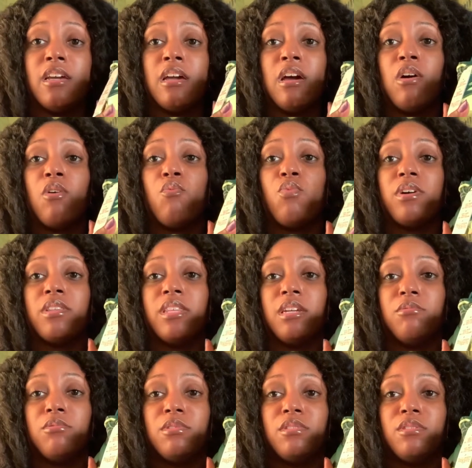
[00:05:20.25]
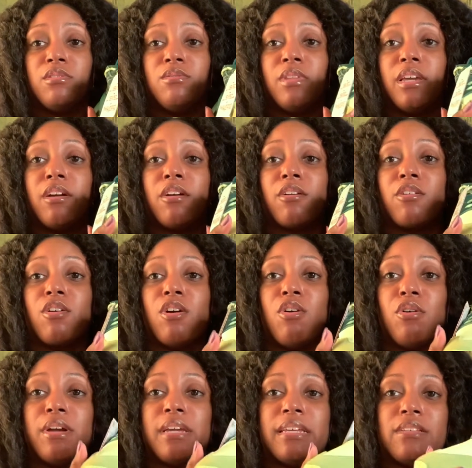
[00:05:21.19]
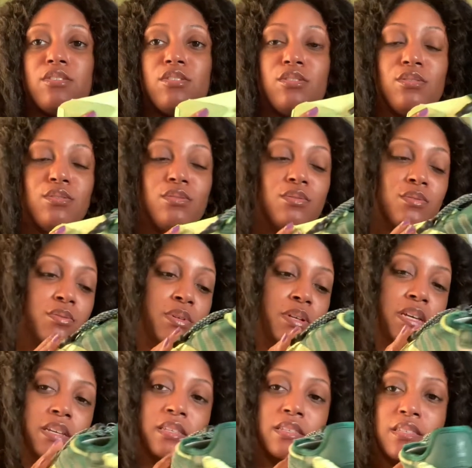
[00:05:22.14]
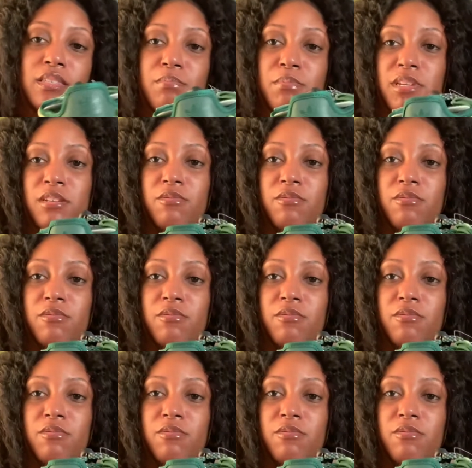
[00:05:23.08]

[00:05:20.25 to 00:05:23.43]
what they will do. They are going to speak for